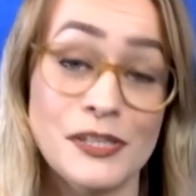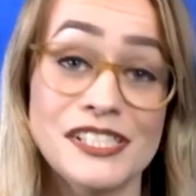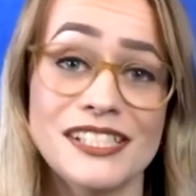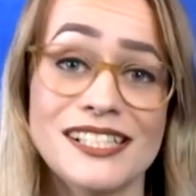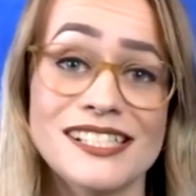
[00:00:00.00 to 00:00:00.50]

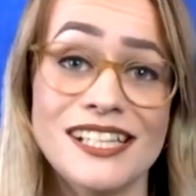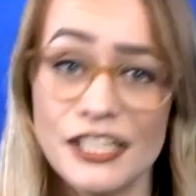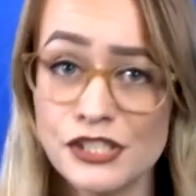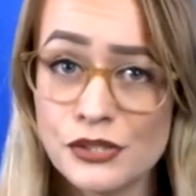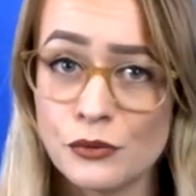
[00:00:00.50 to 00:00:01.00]
which is an
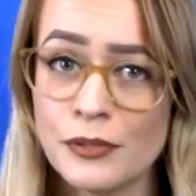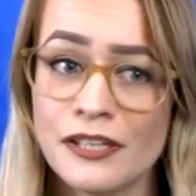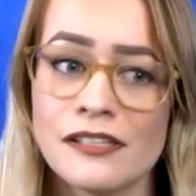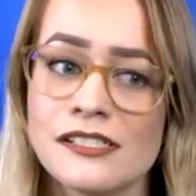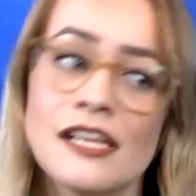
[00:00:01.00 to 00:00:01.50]
issue
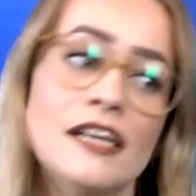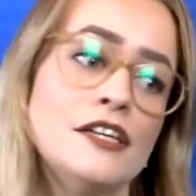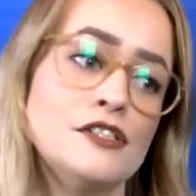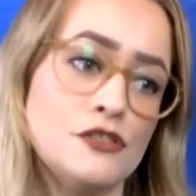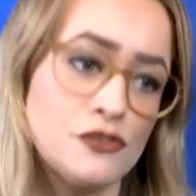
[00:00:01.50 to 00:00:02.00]
because
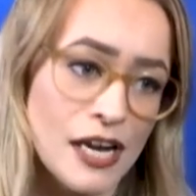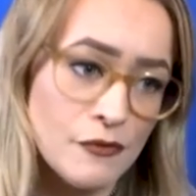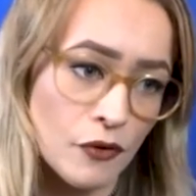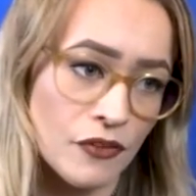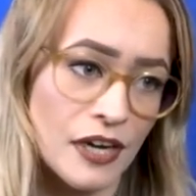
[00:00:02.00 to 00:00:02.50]
to
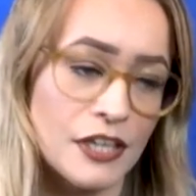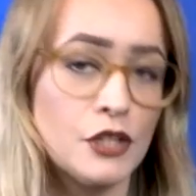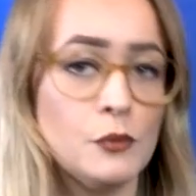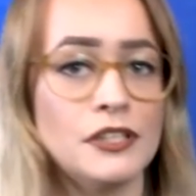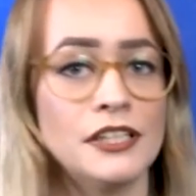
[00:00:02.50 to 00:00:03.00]
travel there,
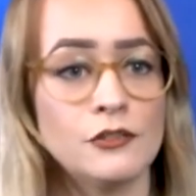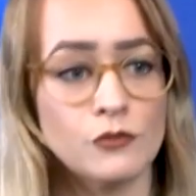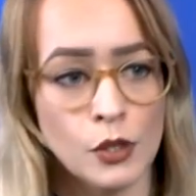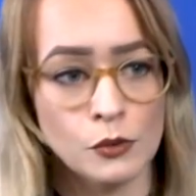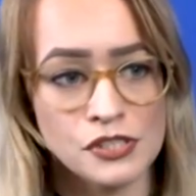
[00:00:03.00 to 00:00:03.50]
you would need
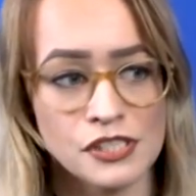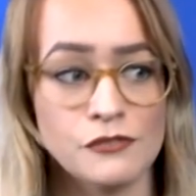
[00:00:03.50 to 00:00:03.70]
roads.